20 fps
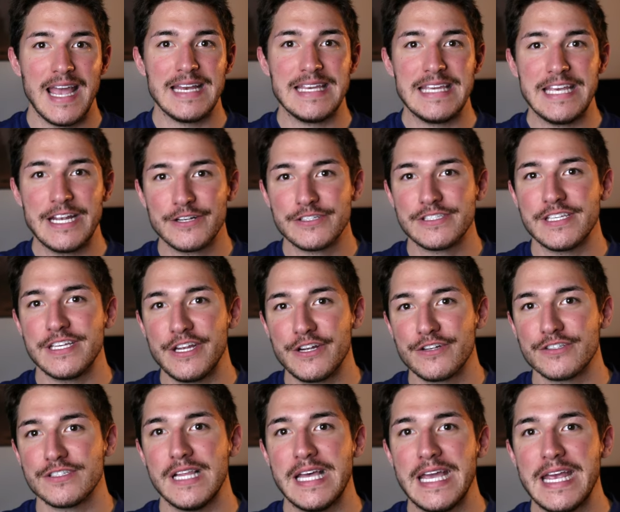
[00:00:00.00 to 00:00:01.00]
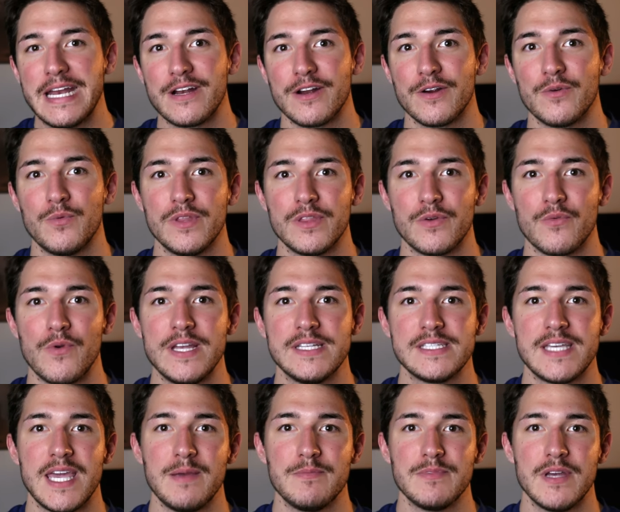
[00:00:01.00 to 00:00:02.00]
and years later, when the rates
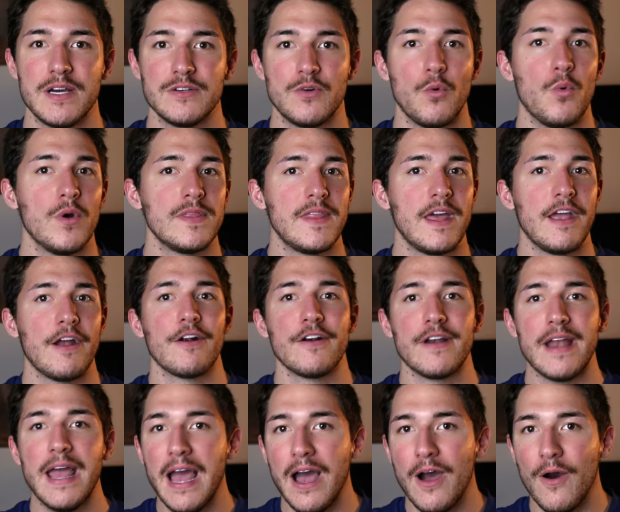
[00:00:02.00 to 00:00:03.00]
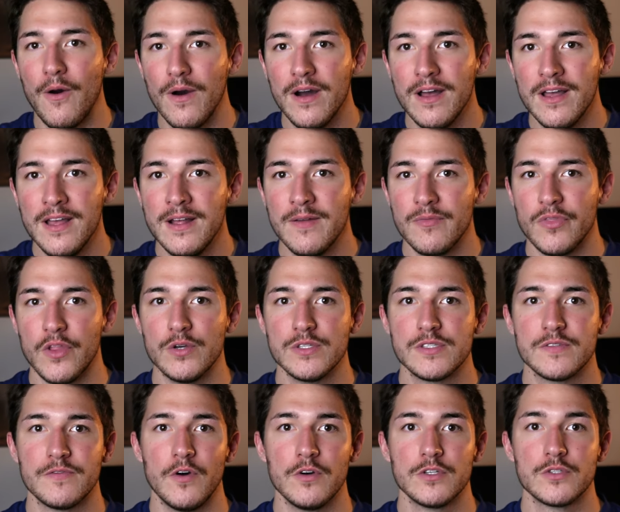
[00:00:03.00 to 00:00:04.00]
came down to what they are now,
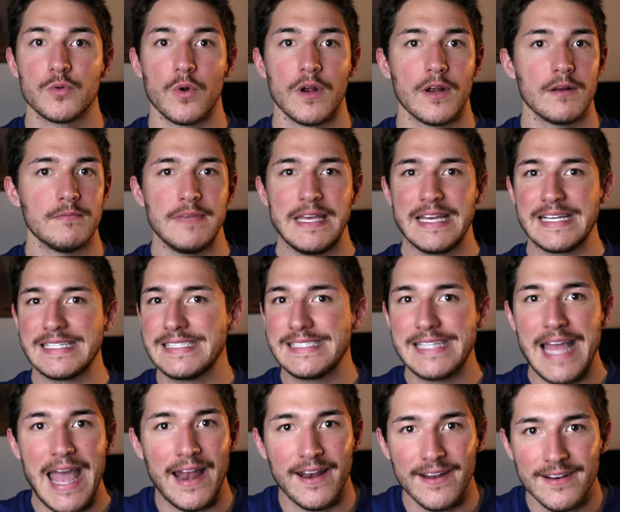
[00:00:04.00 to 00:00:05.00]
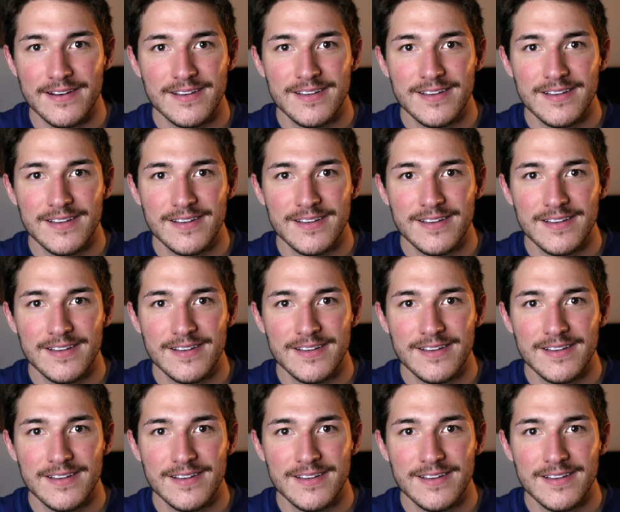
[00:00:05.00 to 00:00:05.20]
those folks were ecstatic.